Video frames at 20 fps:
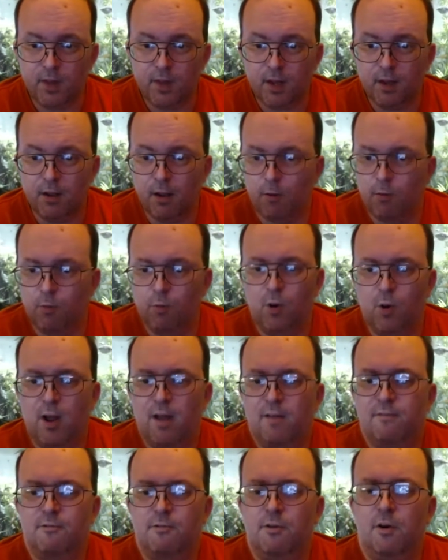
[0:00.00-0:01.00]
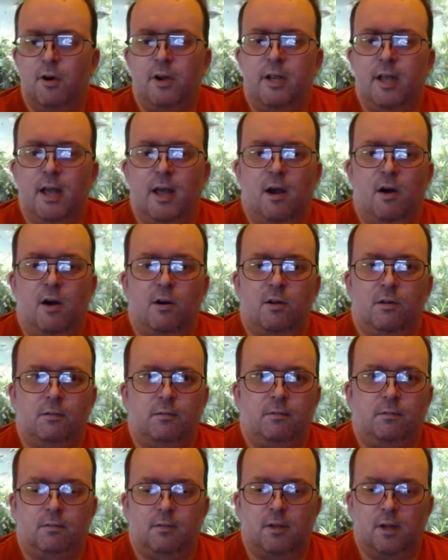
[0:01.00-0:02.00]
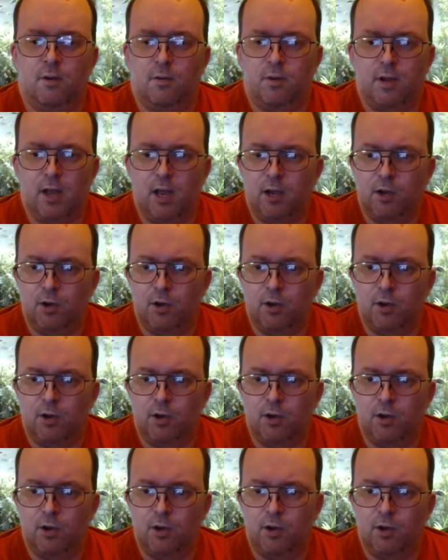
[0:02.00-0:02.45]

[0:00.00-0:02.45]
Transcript: You know, whatever I get, it'll get